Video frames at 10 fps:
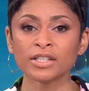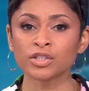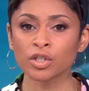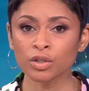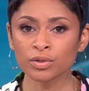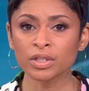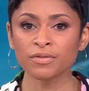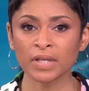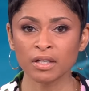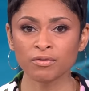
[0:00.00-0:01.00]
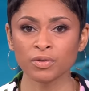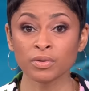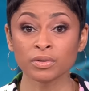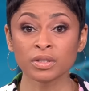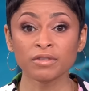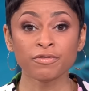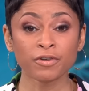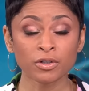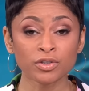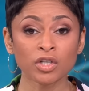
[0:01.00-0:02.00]
An exclusive interview you'll see
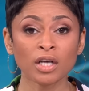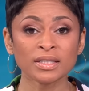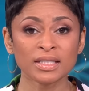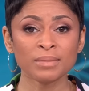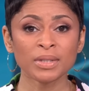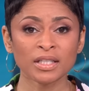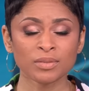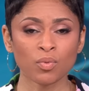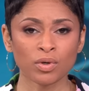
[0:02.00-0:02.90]
first on CBS